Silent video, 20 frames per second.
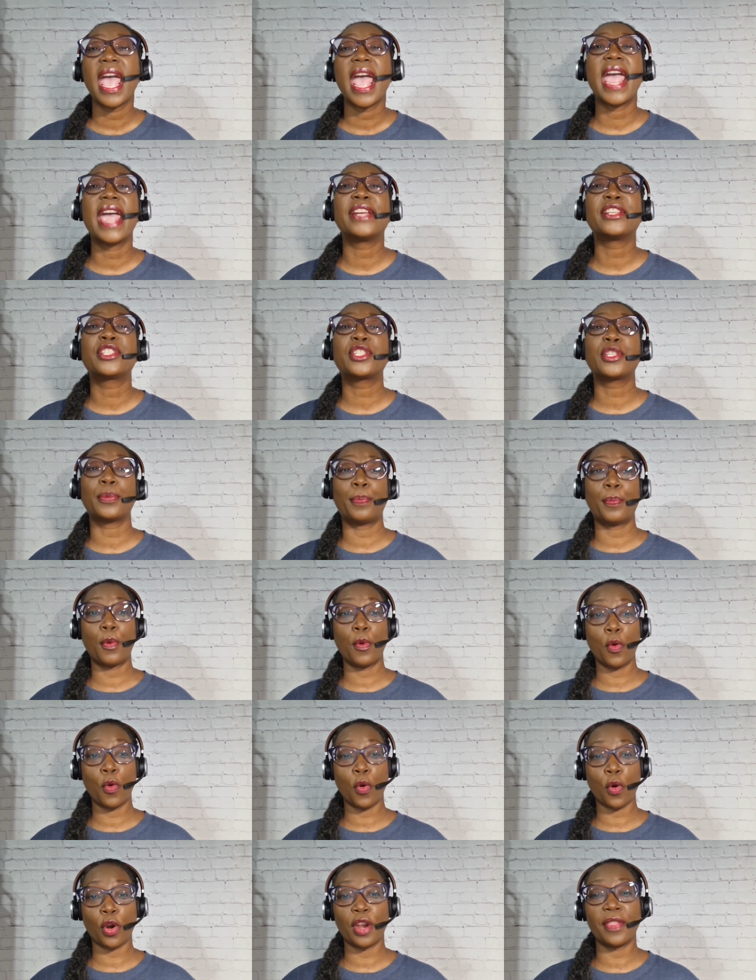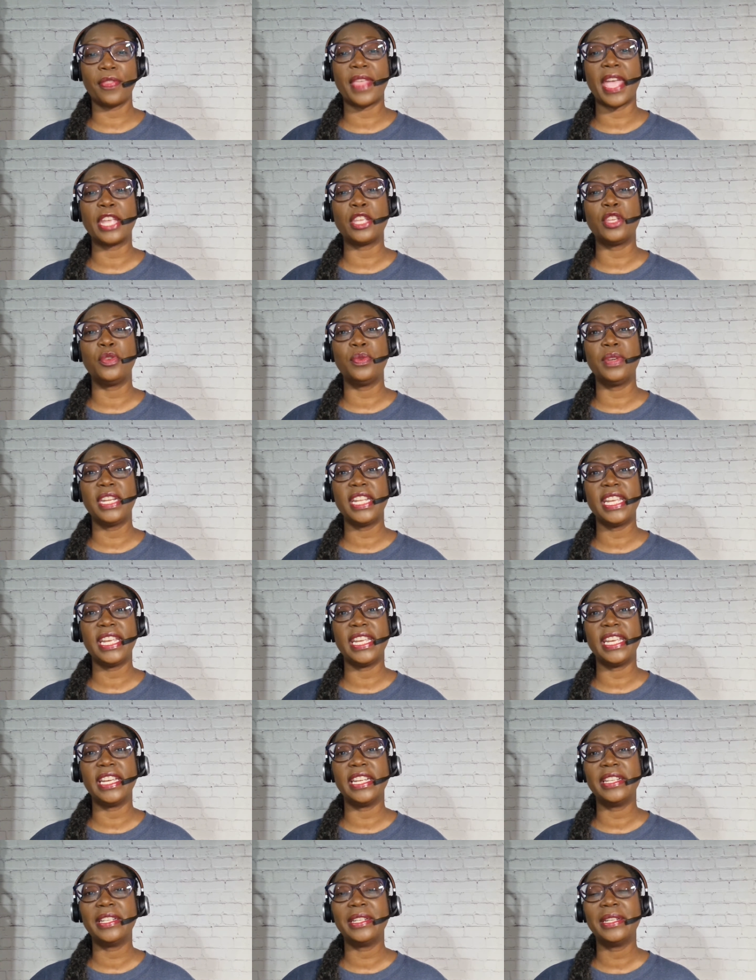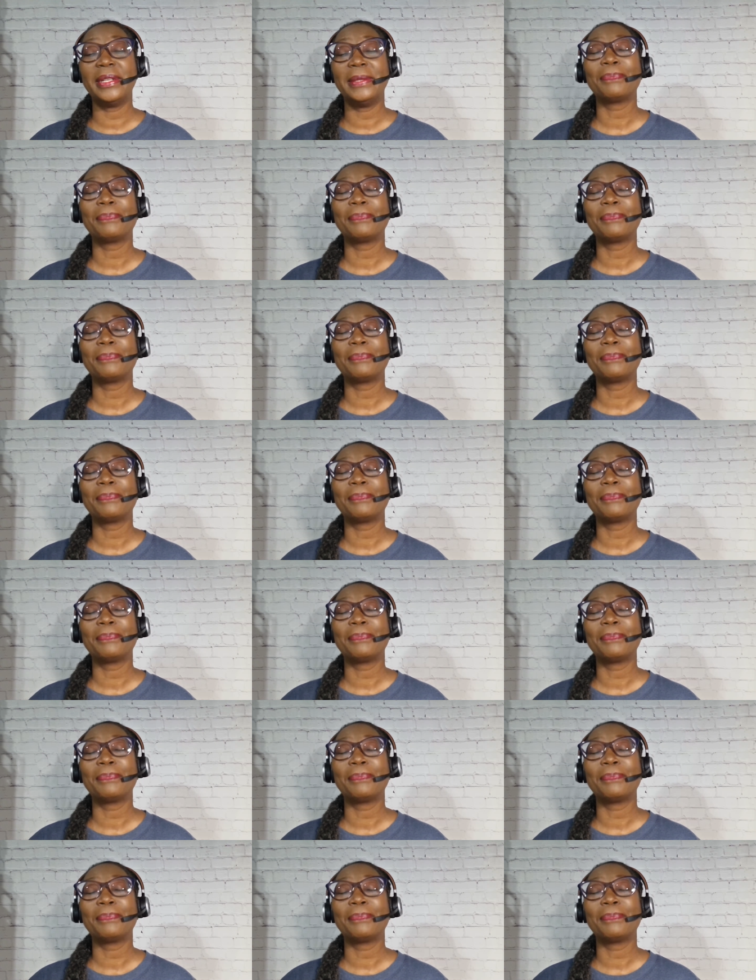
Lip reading: and support that you need.